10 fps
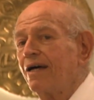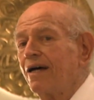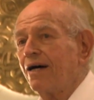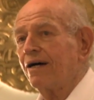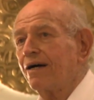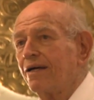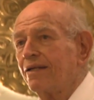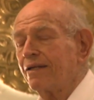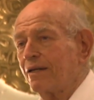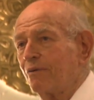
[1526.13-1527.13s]

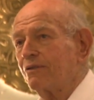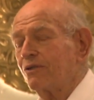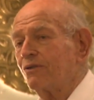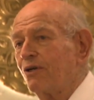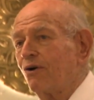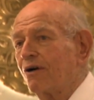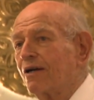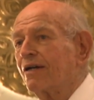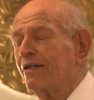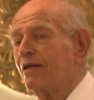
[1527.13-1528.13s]
and then he was in New
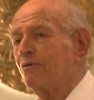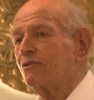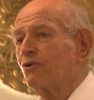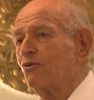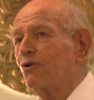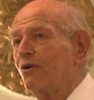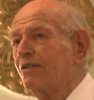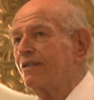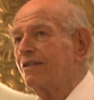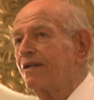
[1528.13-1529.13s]
York, and he was so
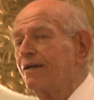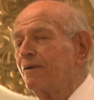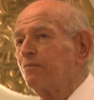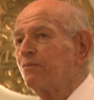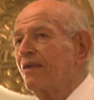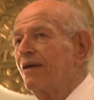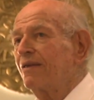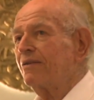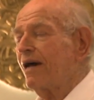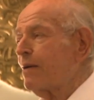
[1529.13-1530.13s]
good,
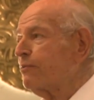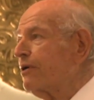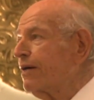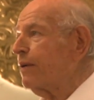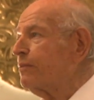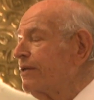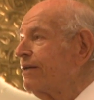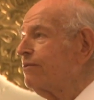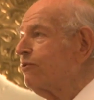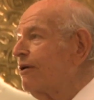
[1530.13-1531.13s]
the opera
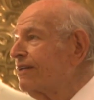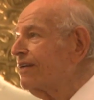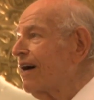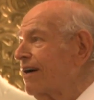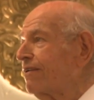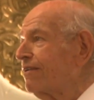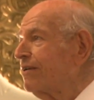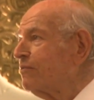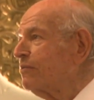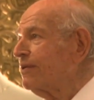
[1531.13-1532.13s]
company wanted to hire
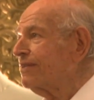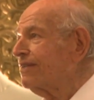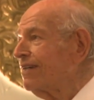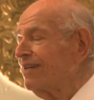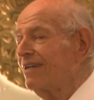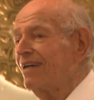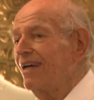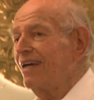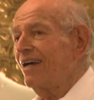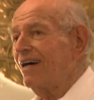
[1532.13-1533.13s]
him, but
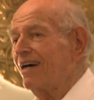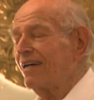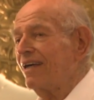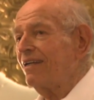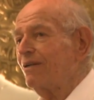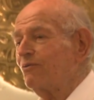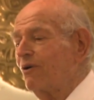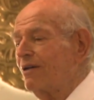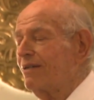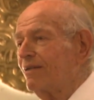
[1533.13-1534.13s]
he didn't
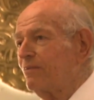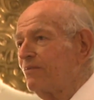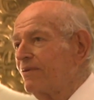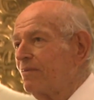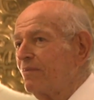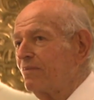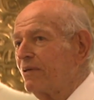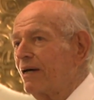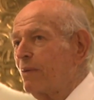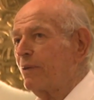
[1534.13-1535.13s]
want to
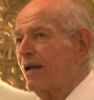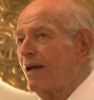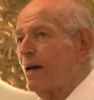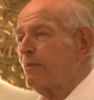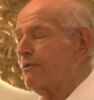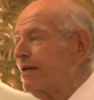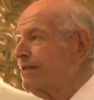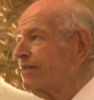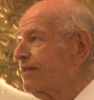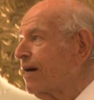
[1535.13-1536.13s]
become an
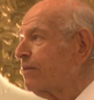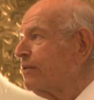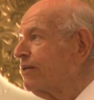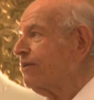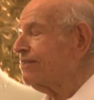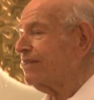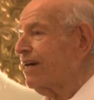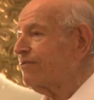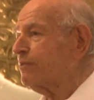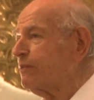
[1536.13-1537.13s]
operatic star because he'd
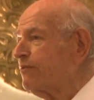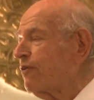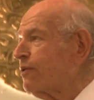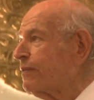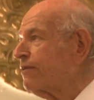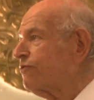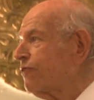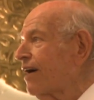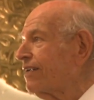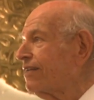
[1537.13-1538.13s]
have to perform on
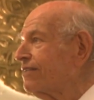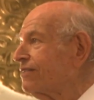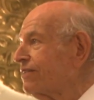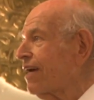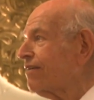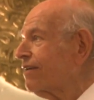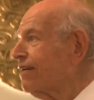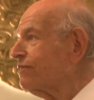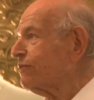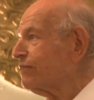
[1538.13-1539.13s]
Fridays and
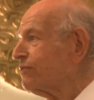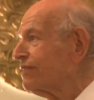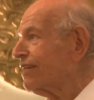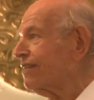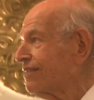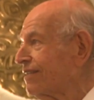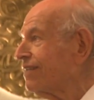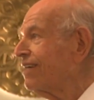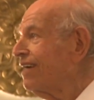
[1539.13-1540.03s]
Saturdays, which was against the...